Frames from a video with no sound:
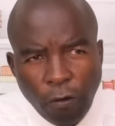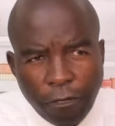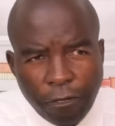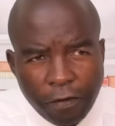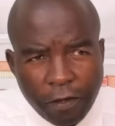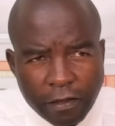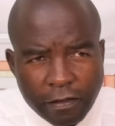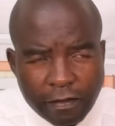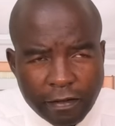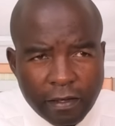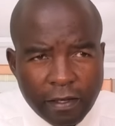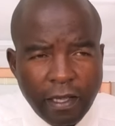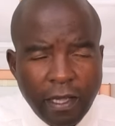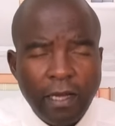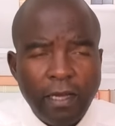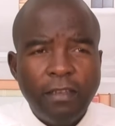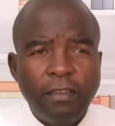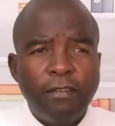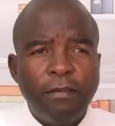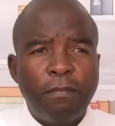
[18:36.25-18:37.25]
obvious
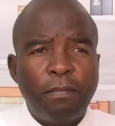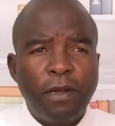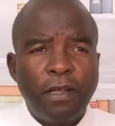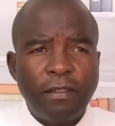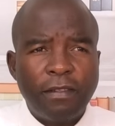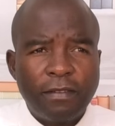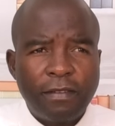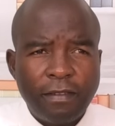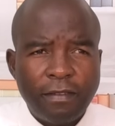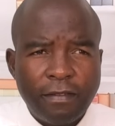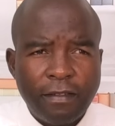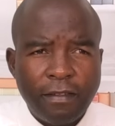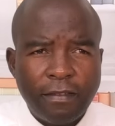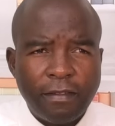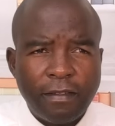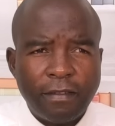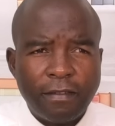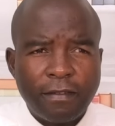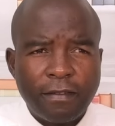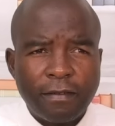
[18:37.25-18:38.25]
reality, brothers and
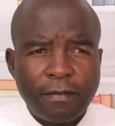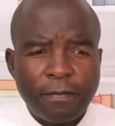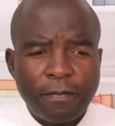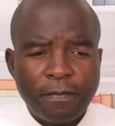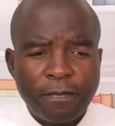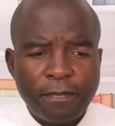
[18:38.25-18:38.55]
sisters,